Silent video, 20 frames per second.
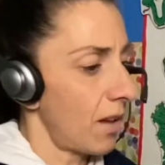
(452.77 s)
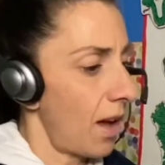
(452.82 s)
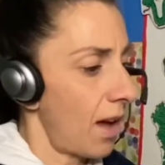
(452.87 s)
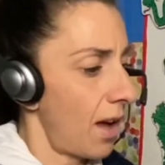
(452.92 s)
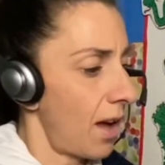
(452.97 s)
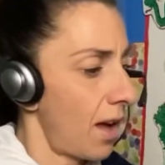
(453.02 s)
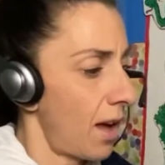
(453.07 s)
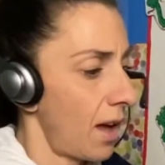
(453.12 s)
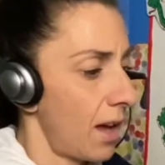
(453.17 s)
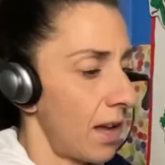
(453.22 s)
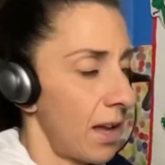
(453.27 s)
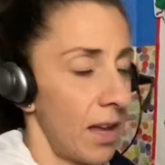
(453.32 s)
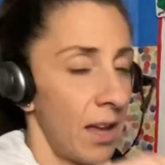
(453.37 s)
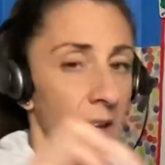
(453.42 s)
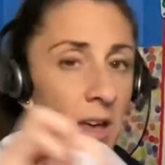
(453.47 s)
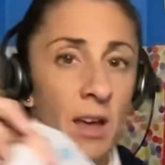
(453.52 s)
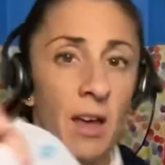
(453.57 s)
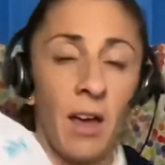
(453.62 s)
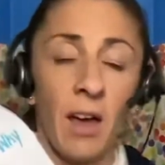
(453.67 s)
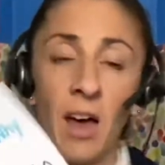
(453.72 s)
I
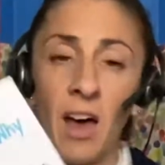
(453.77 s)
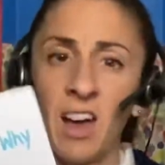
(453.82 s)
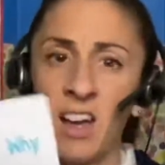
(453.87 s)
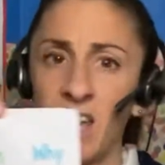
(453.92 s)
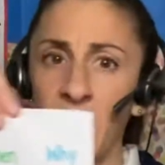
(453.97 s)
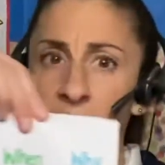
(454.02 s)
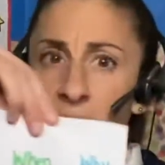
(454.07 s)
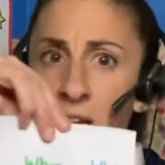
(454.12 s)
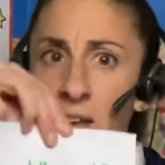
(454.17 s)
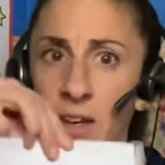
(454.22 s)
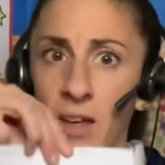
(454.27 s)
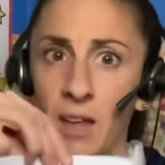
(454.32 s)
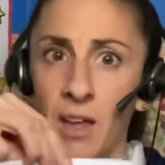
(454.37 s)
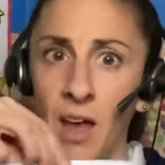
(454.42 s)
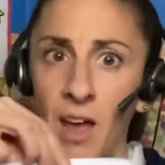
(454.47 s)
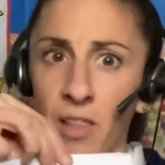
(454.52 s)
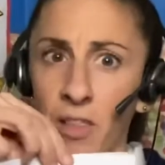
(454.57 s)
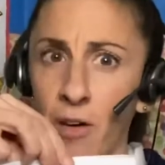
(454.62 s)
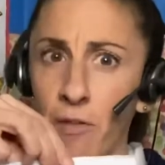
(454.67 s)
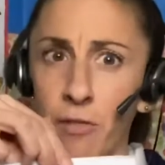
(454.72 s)

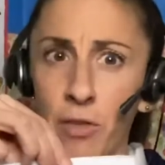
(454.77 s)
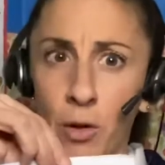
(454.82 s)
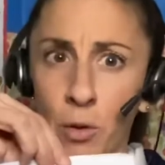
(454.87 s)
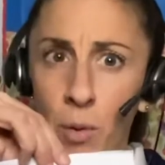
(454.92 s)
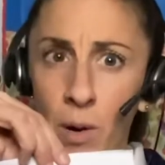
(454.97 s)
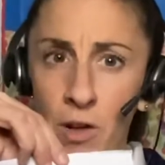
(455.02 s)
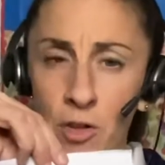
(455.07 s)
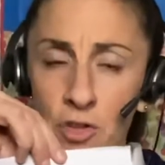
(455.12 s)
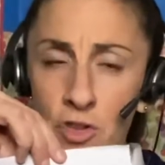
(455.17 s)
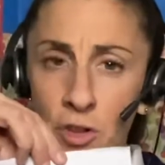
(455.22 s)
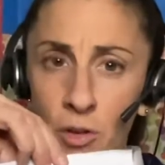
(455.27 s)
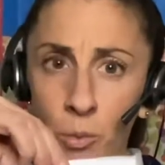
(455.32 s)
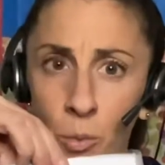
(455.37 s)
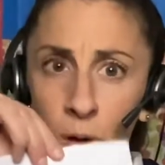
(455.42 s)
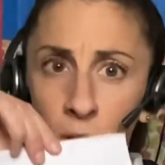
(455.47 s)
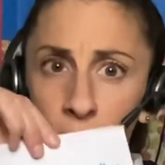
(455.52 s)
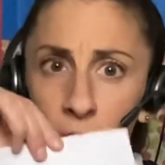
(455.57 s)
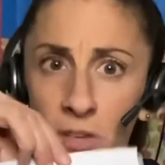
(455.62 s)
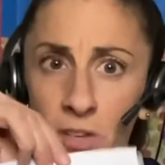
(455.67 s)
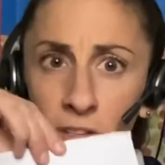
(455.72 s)
love the question
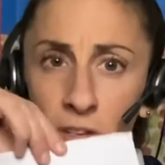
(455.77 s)
words,